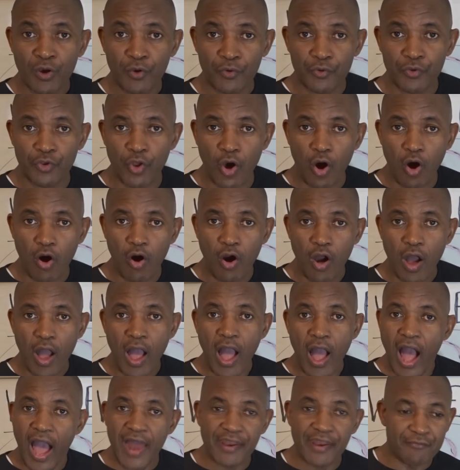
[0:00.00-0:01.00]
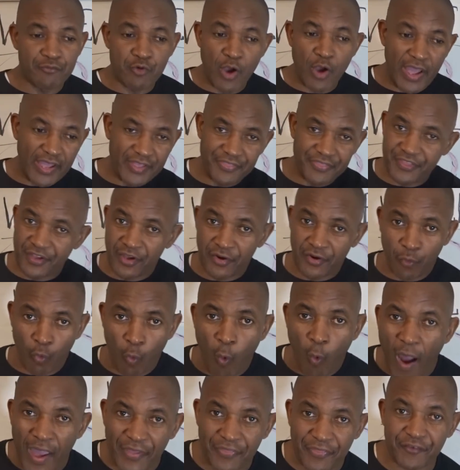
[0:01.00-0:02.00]
you know. And if you are
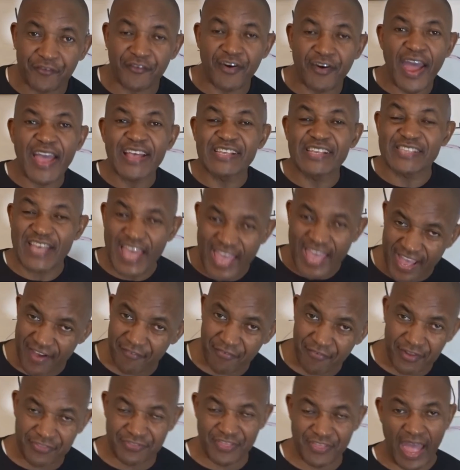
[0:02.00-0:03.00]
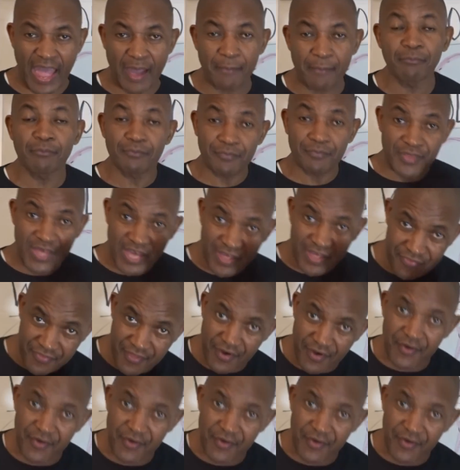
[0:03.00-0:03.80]
eating white rice every time, then